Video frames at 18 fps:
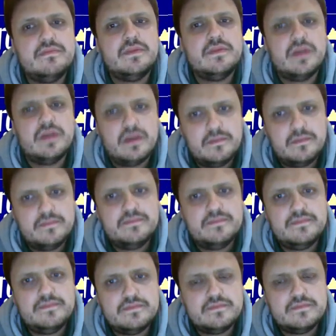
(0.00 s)

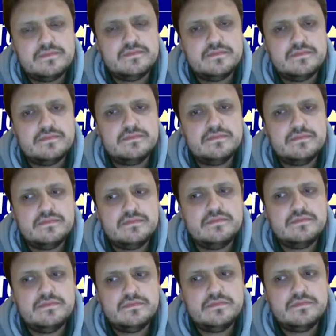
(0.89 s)

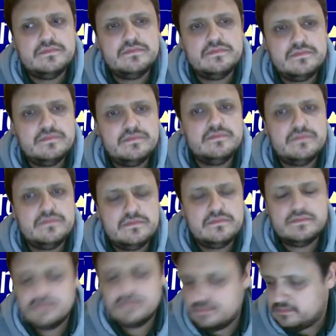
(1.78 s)

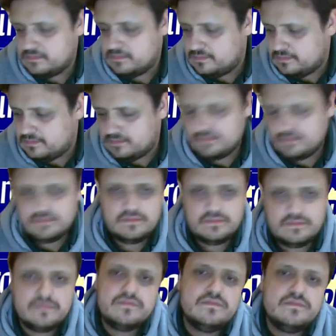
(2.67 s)

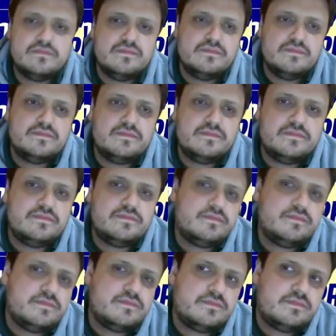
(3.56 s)

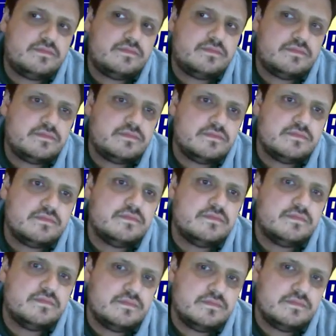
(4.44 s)

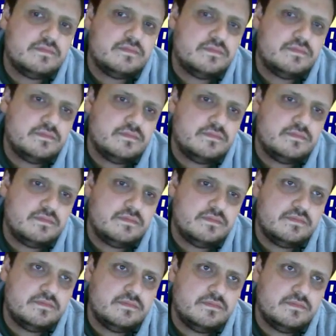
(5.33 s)

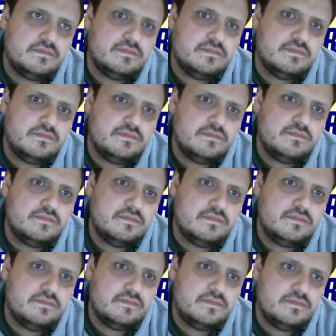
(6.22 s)

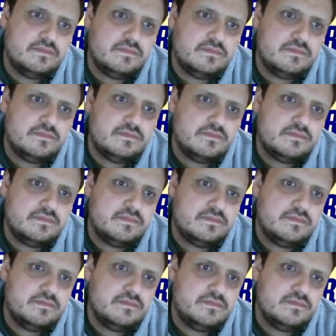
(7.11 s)
[no speech]